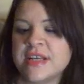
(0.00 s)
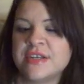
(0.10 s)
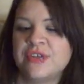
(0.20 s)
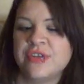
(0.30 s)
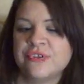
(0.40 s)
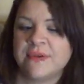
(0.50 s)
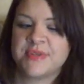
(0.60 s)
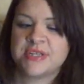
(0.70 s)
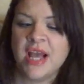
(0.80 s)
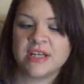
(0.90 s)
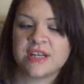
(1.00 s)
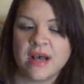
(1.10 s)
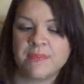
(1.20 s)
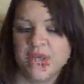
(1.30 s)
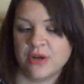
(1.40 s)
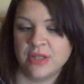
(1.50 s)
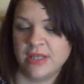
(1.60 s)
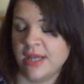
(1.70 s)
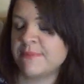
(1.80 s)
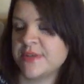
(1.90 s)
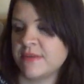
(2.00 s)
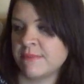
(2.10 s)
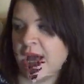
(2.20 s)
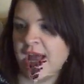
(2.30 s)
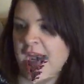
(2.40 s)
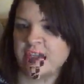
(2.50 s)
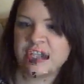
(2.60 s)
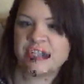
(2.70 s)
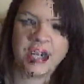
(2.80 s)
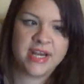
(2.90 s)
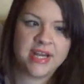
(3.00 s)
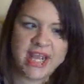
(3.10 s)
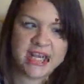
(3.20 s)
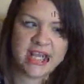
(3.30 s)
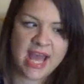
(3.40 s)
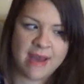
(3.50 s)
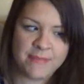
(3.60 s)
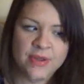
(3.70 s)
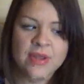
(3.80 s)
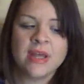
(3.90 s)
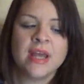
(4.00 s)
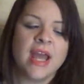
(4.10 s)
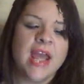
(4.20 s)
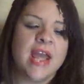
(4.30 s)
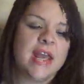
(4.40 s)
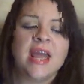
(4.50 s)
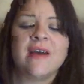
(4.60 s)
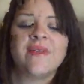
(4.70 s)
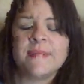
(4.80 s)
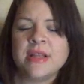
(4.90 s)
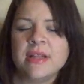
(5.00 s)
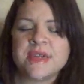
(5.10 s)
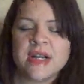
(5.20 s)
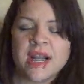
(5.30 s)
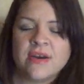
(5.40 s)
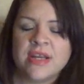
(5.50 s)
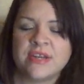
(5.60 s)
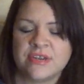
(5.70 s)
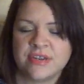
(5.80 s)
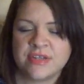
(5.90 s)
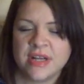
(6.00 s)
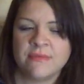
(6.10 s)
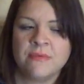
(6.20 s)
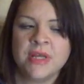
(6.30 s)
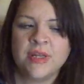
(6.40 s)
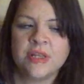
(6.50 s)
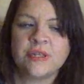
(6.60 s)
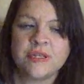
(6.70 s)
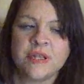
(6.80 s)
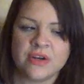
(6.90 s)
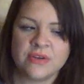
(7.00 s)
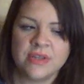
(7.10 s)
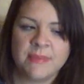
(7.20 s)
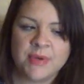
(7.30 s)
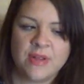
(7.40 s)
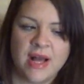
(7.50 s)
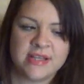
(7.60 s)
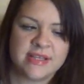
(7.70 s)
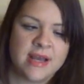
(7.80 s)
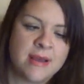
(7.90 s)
is Julep's Luxe Up Your Lips. I have the shade Candy Apple, and I have it on my lips right now. It is just a really sheer lip gloss.